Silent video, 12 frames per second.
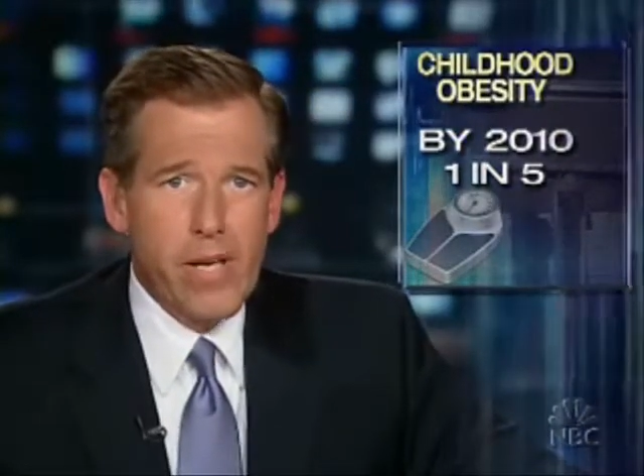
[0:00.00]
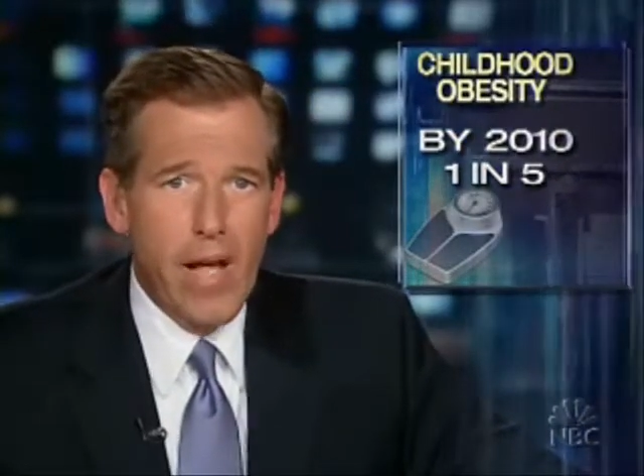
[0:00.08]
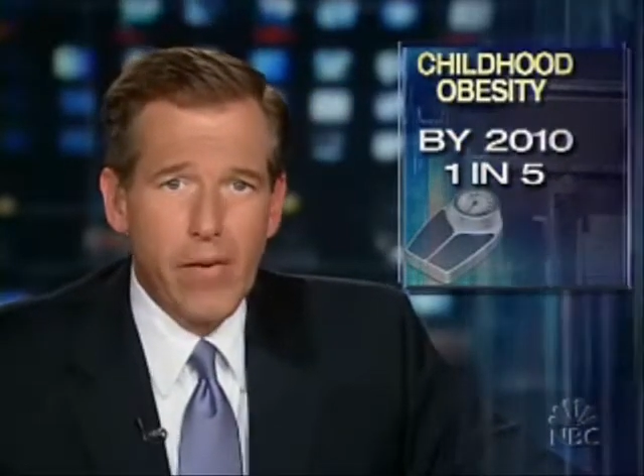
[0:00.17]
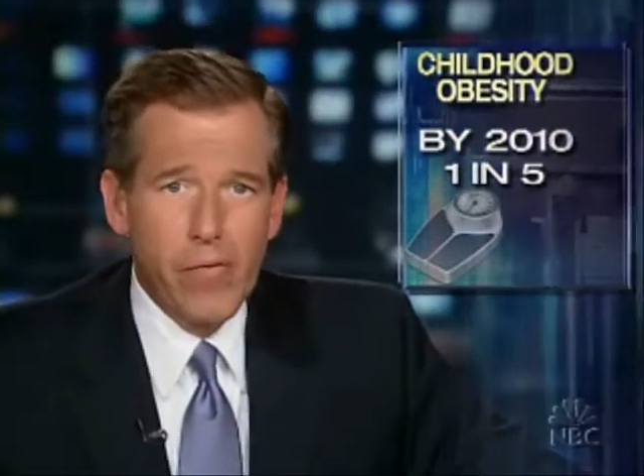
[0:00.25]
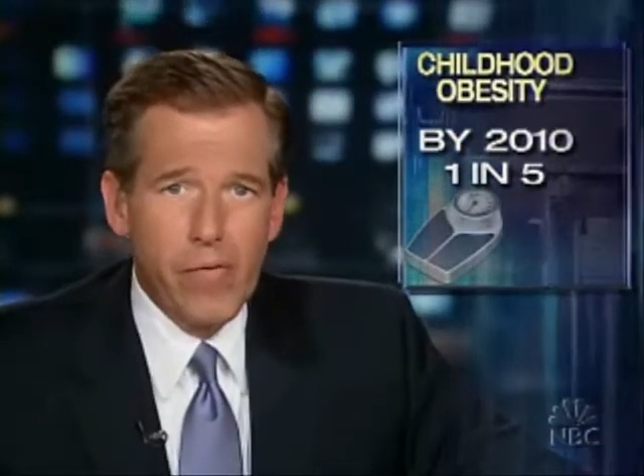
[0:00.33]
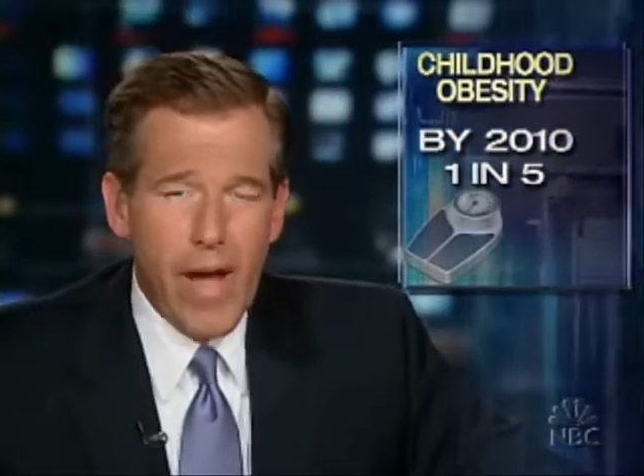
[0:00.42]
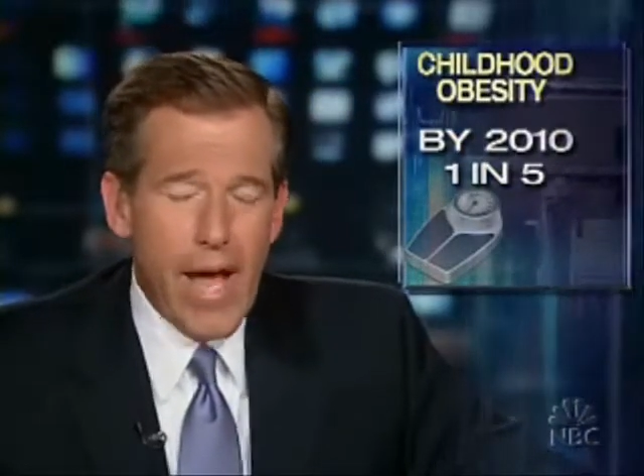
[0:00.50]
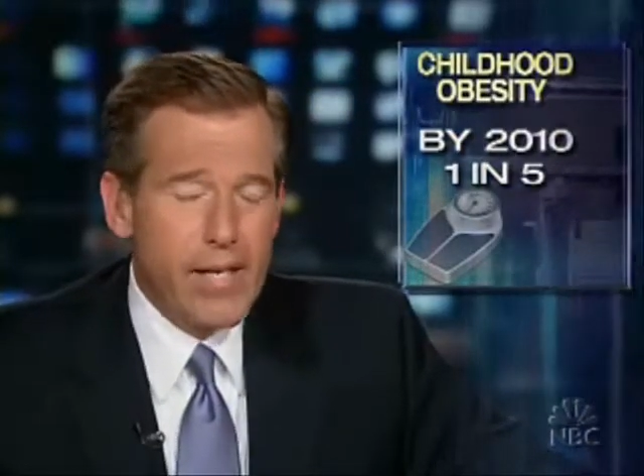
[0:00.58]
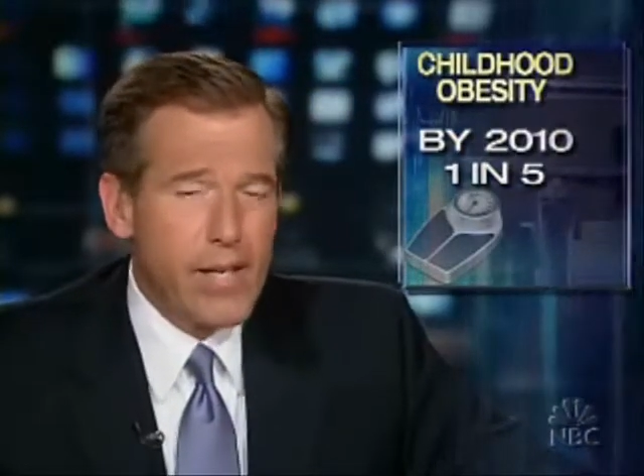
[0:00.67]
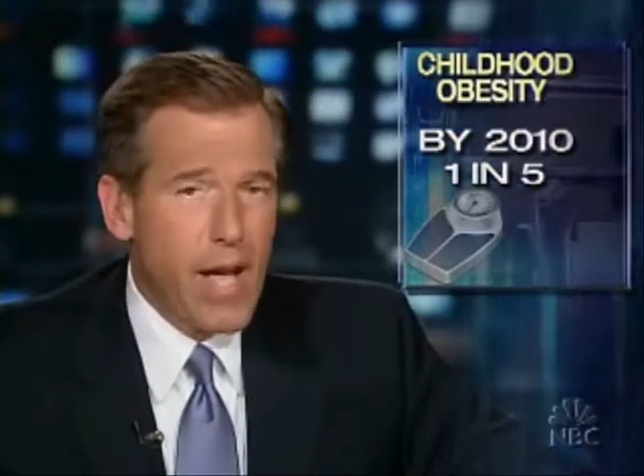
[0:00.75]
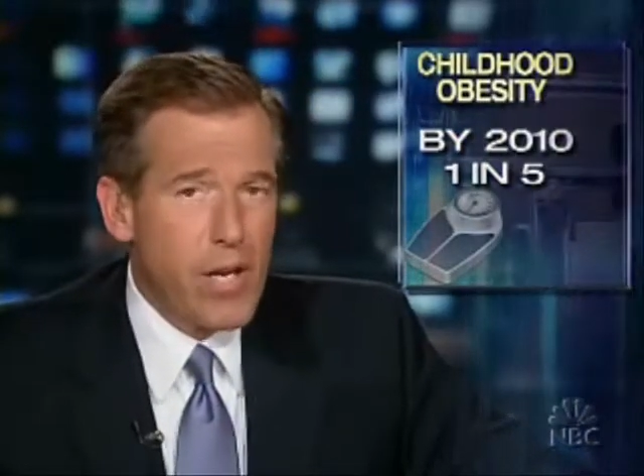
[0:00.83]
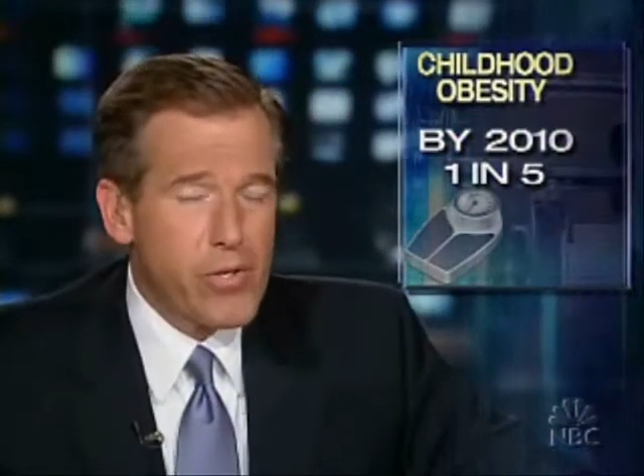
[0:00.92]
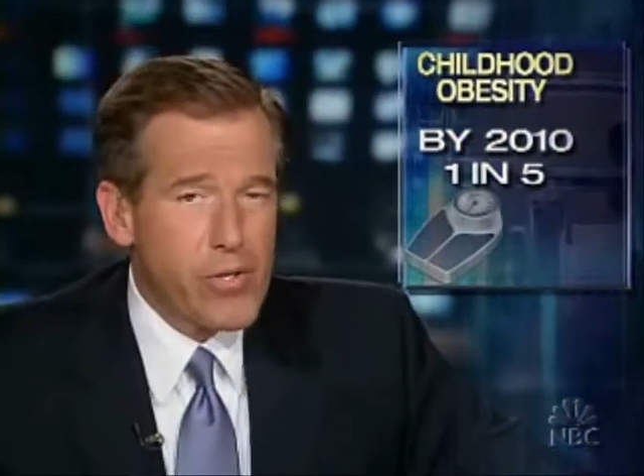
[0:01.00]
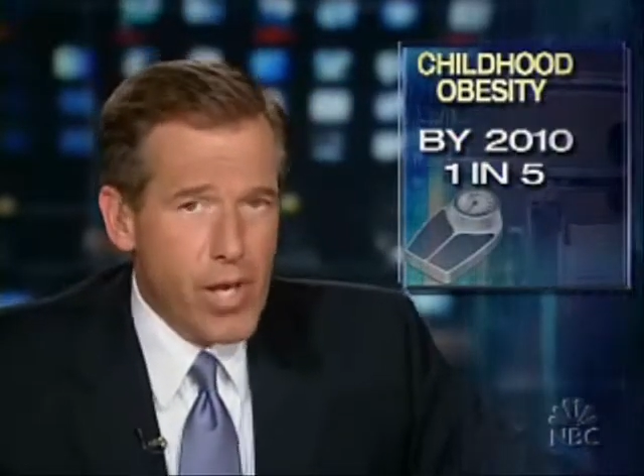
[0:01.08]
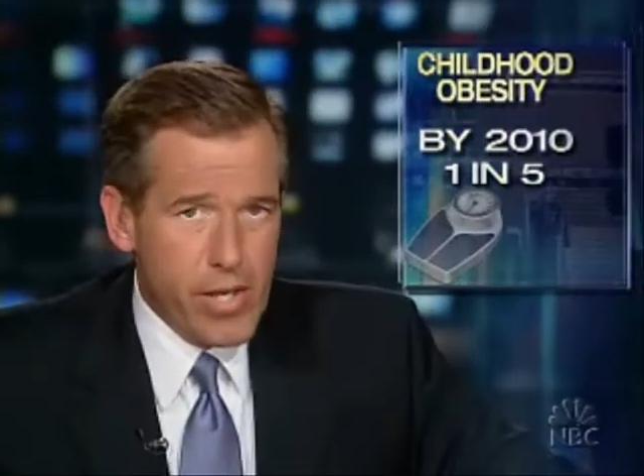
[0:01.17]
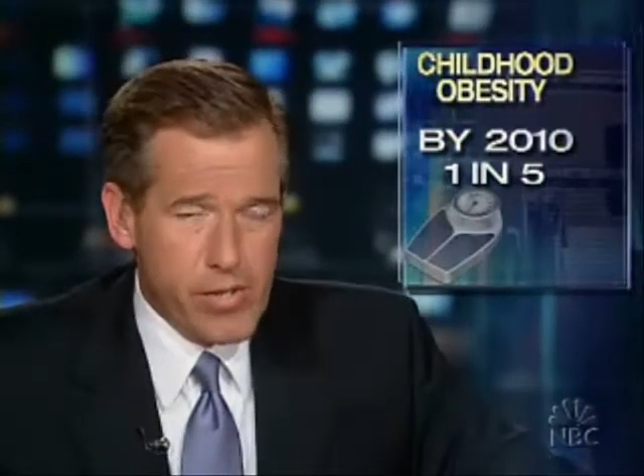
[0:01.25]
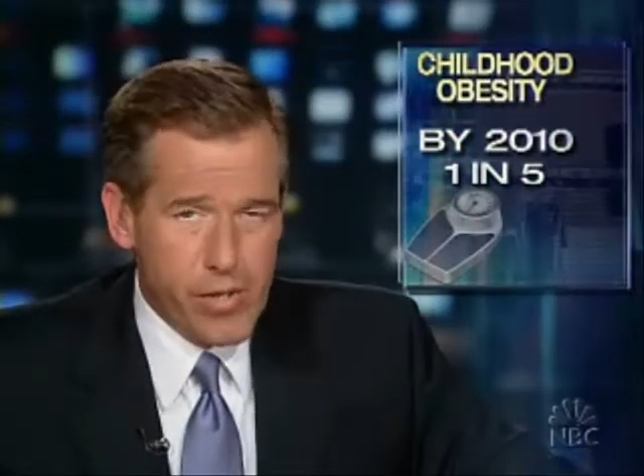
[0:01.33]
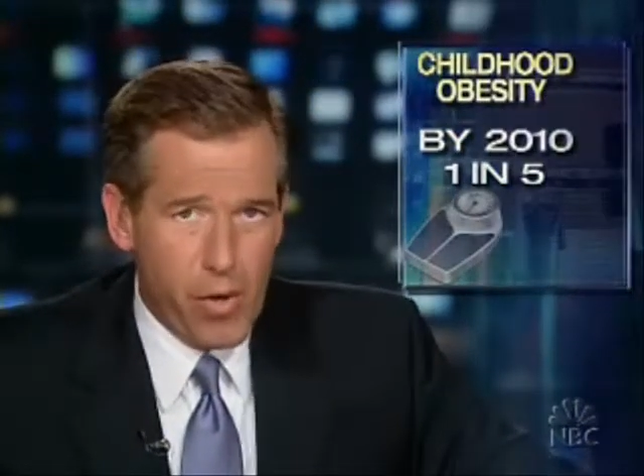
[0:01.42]
Not fat, not
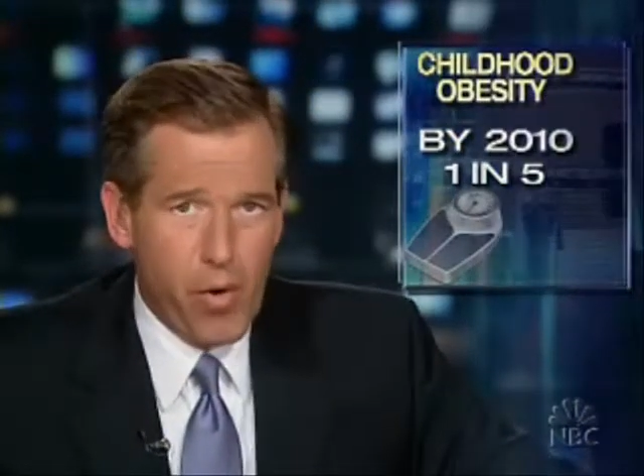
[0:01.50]
just